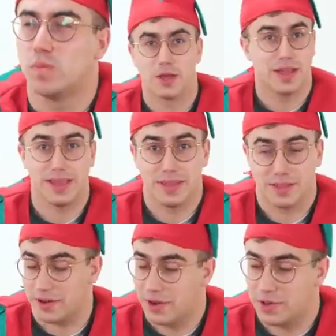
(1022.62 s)
Okay, yeah,
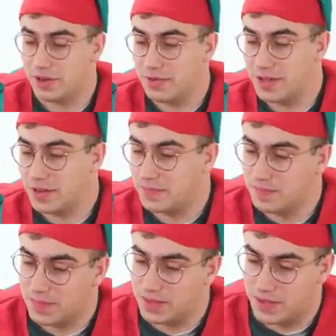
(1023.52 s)
these are actually really
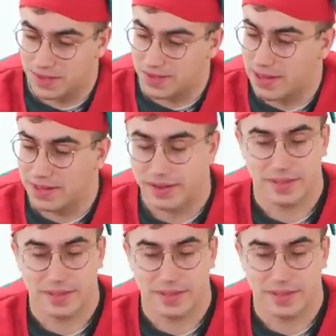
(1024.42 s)
good. It tastes exactly